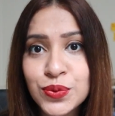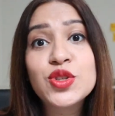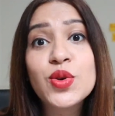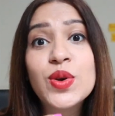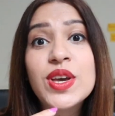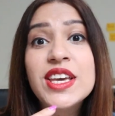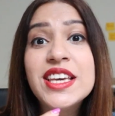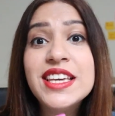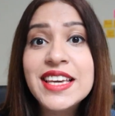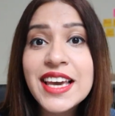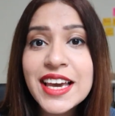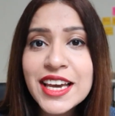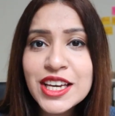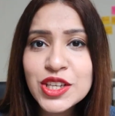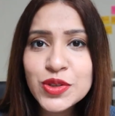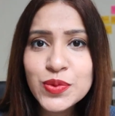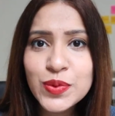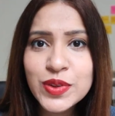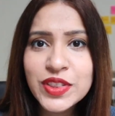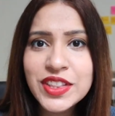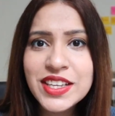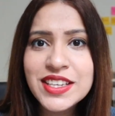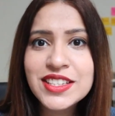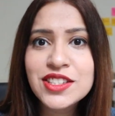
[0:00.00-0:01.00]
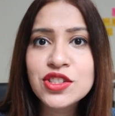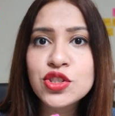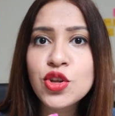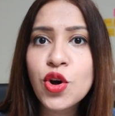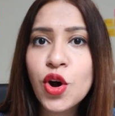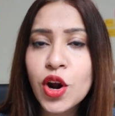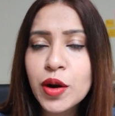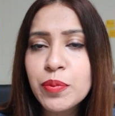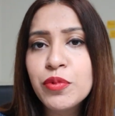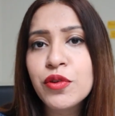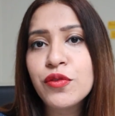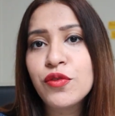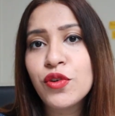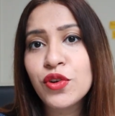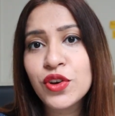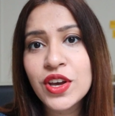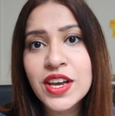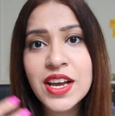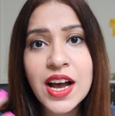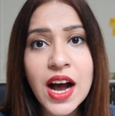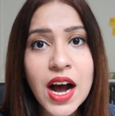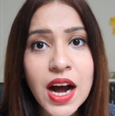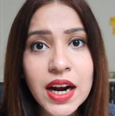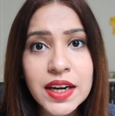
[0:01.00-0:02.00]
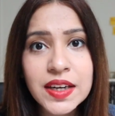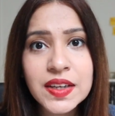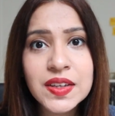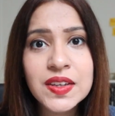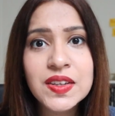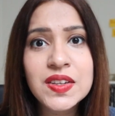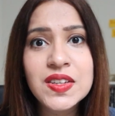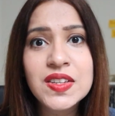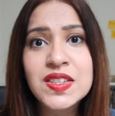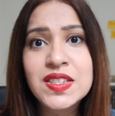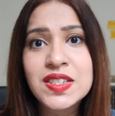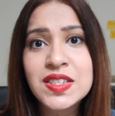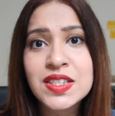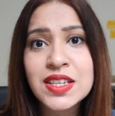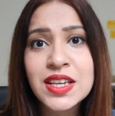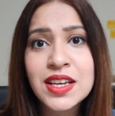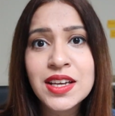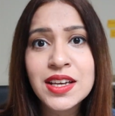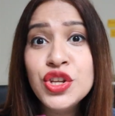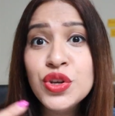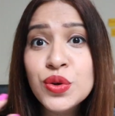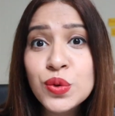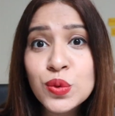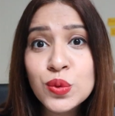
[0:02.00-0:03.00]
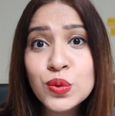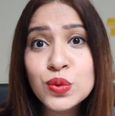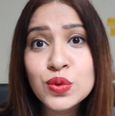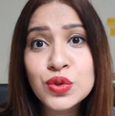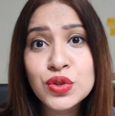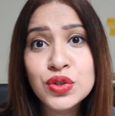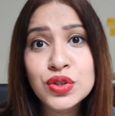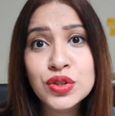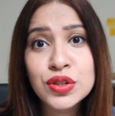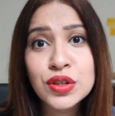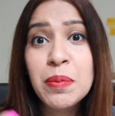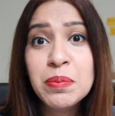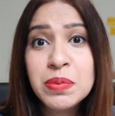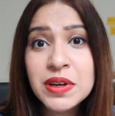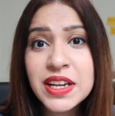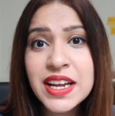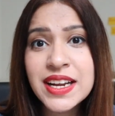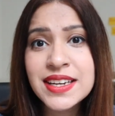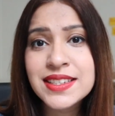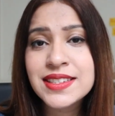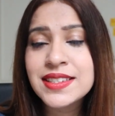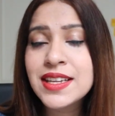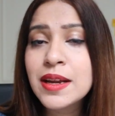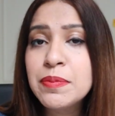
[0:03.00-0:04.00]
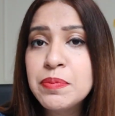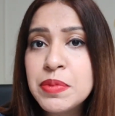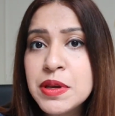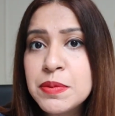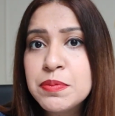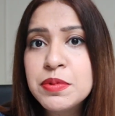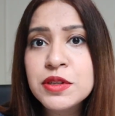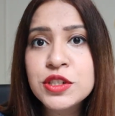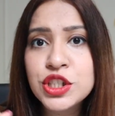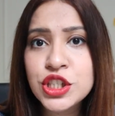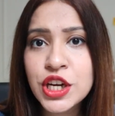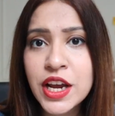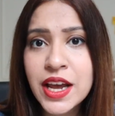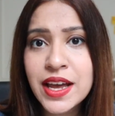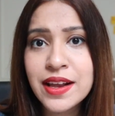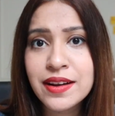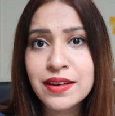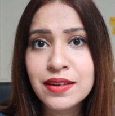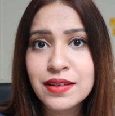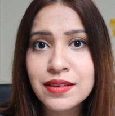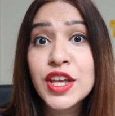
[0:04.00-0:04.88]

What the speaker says: So engage with these thought-provoking articles, news, updates that people share.